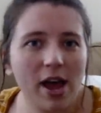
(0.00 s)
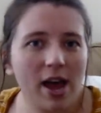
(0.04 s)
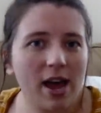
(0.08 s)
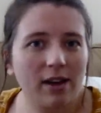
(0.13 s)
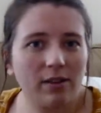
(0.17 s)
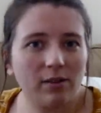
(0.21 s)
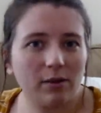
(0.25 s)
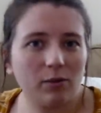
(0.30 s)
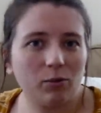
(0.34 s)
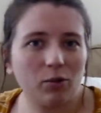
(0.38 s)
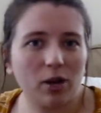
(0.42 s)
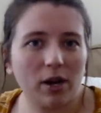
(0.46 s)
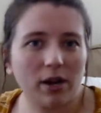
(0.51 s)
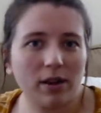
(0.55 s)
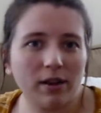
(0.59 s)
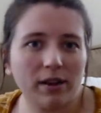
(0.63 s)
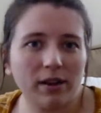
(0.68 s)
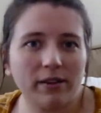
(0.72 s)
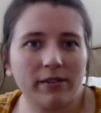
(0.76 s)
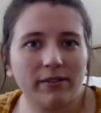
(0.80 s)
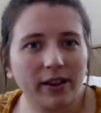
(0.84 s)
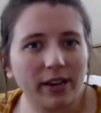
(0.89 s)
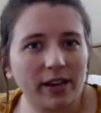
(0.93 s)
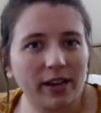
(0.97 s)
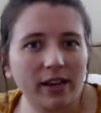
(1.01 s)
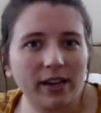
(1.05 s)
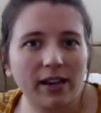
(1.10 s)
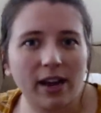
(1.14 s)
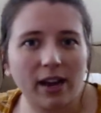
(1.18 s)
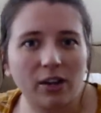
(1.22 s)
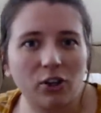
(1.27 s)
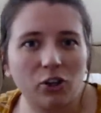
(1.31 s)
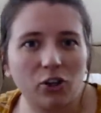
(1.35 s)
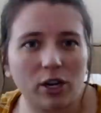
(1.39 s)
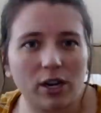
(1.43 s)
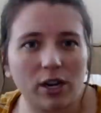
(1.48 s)
and so I'm trying to think of like a
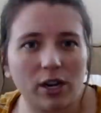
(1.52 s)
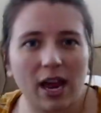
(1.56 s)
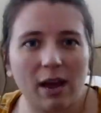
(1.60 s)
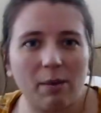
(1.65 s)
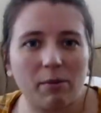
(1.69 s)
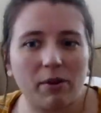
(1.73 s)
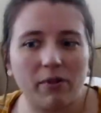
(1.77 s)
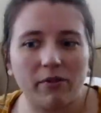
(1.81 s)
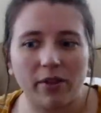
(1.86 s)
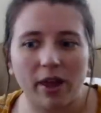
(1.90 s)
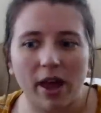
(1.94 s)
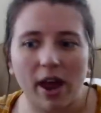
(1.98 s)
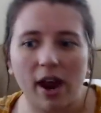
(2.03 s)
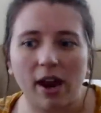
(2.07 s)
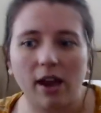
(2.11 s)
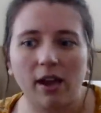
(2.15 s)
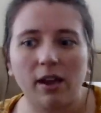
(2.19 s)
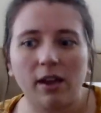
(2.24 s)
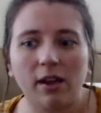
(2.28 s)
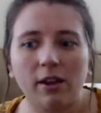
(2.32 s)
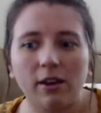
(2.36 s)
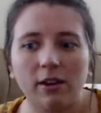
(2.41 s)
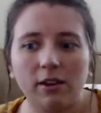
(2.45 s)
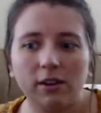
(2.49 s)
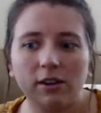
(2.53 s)
catchy name of like